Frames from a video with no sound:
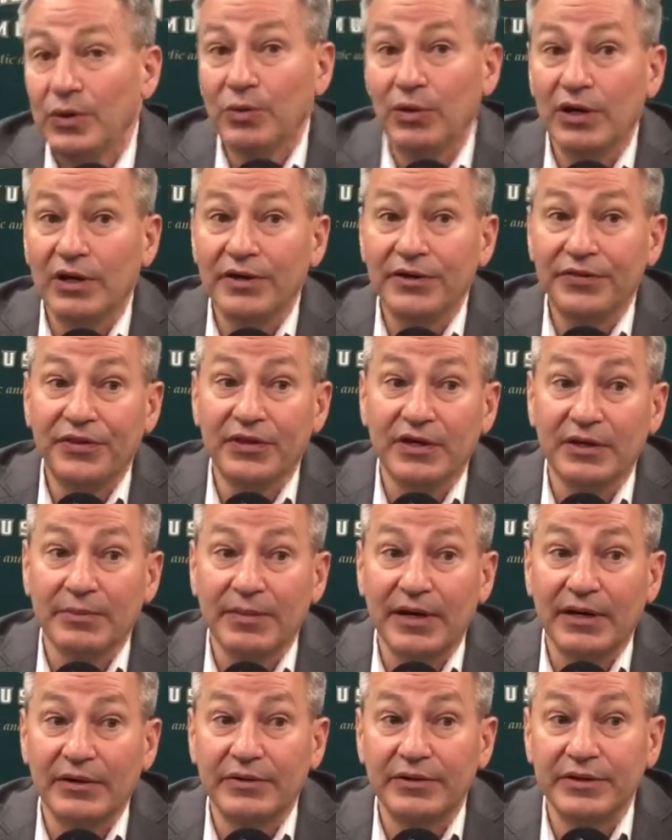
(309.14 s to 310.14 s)
Well, I think
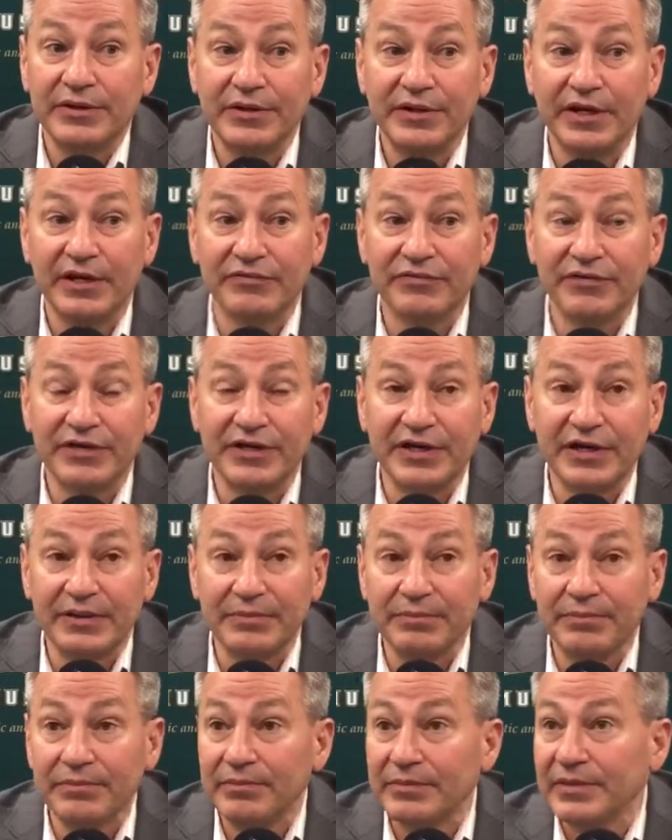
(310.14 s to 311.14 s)
about every
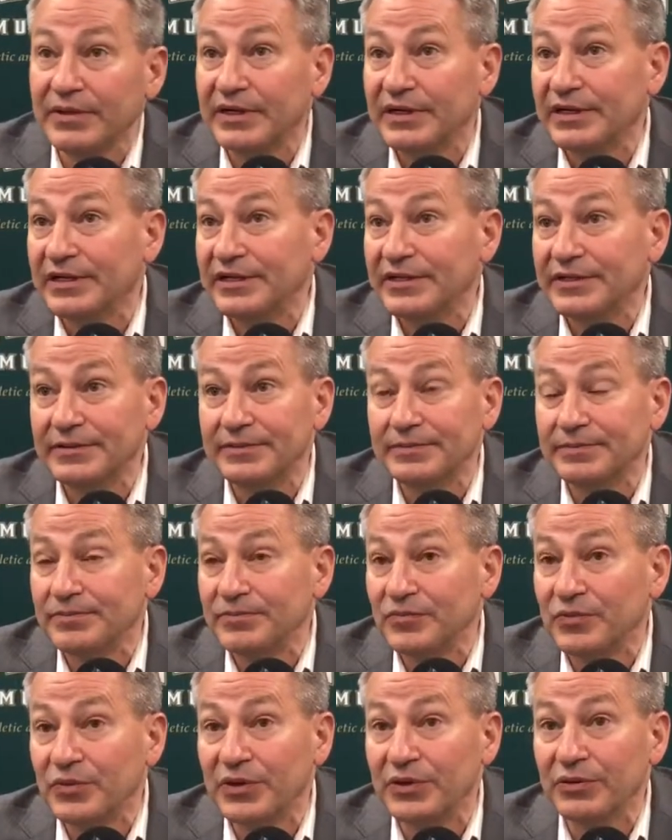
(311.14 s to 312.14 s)
game,
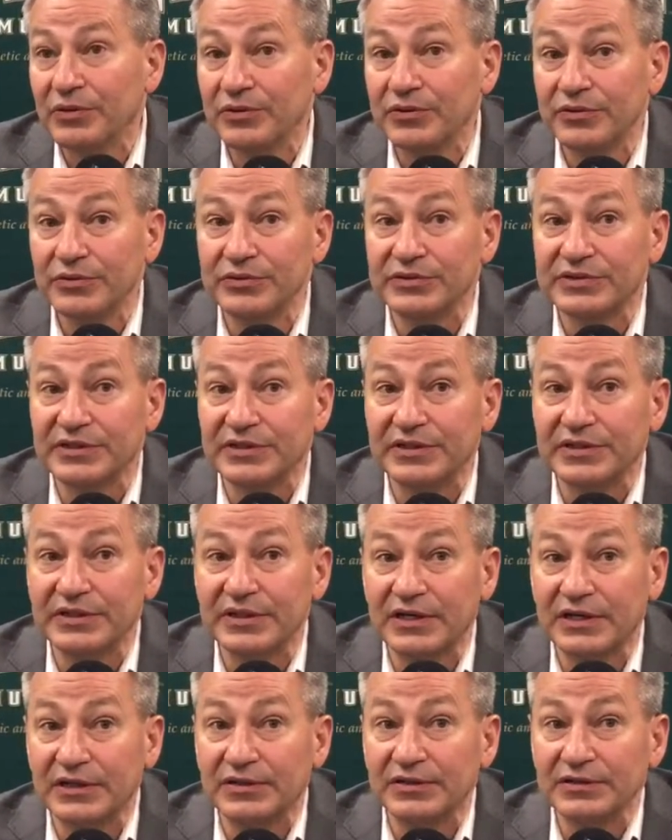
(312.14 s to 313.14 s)
win or lose, and
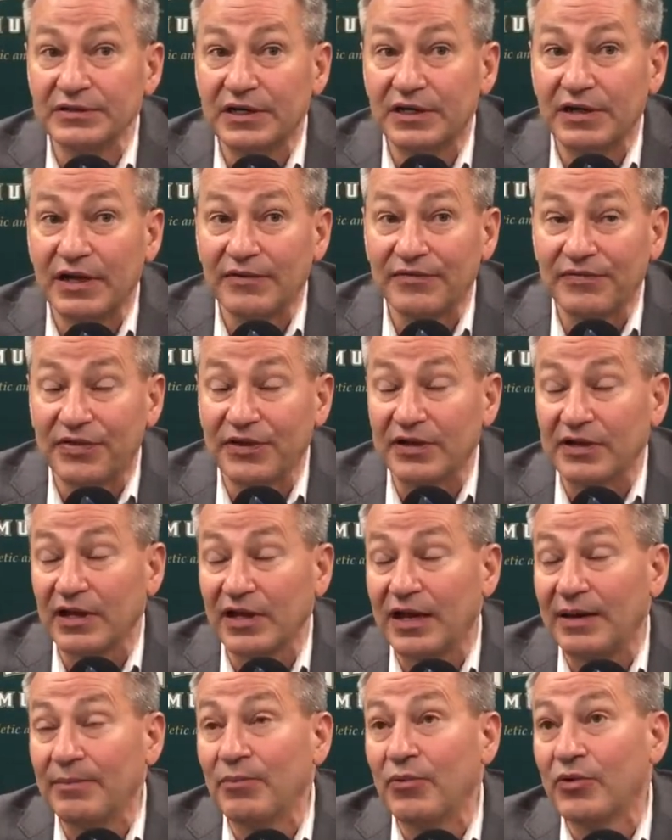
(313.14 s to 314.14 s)
I'll have to think a
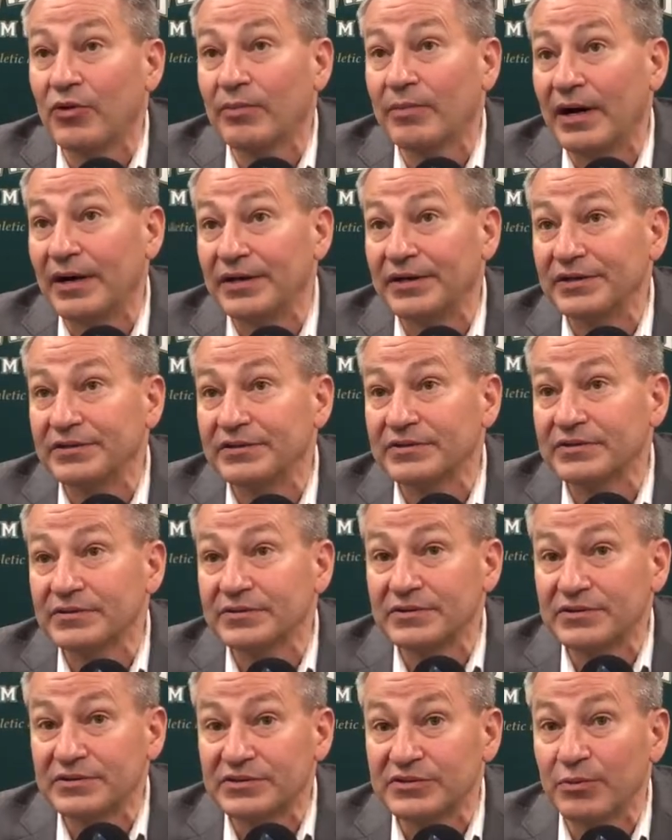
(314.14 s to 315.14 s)
lot more about it
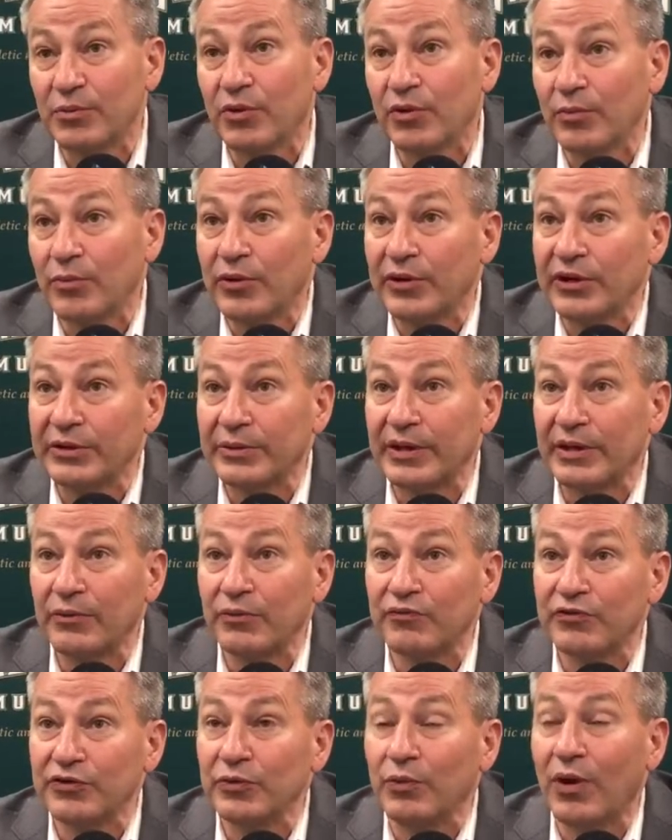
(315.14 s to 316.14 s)
tomorrow morning when I
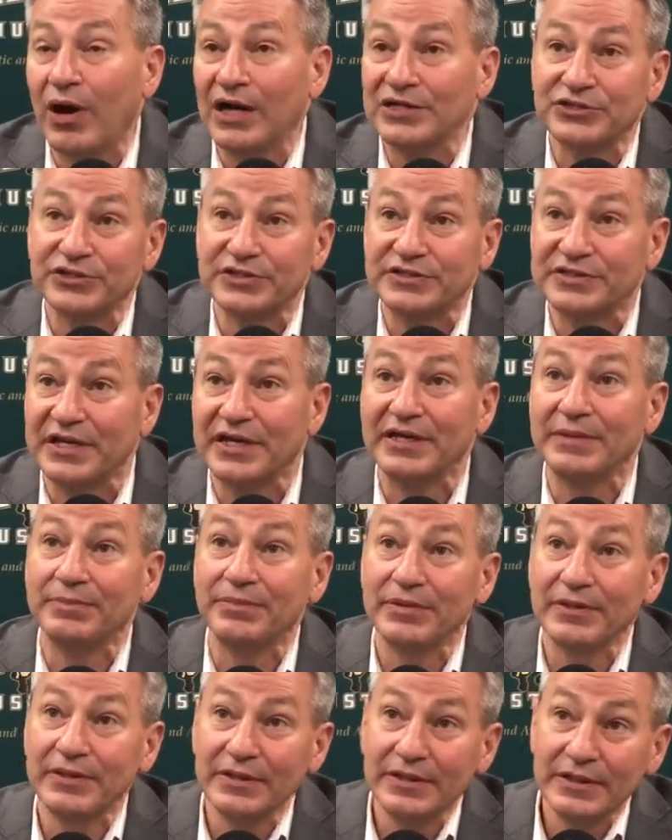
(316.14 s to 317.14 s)
rewatch a tape.